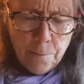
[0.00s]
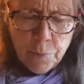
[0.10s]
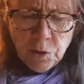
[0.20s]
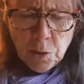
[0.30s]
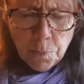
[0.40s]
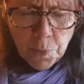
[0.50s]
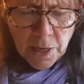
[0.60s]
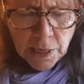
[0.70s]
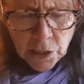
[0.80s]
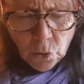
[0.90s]
But the
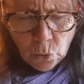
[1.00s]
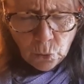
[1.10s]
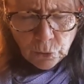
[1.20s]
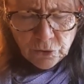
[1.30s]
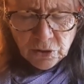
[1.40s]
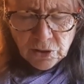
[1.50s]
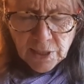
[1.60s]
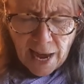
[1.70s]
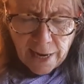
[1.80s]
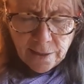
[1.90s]
big old
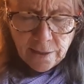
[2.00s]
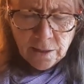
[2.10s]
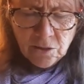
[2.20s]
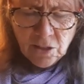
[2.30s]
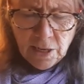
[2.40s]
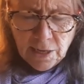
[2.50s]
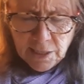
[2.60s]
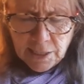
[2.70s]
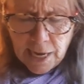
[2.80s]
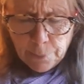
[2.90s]
sadness
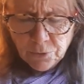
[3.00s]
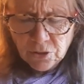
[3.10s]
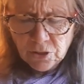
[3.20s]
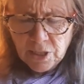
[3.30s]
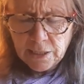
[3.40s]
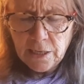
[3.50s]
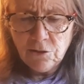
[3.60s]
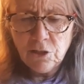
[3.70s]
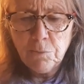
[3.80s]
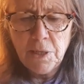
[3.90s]
kept sticking
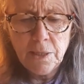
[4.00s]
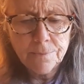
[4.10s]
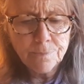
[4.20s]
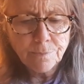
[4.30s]
to me.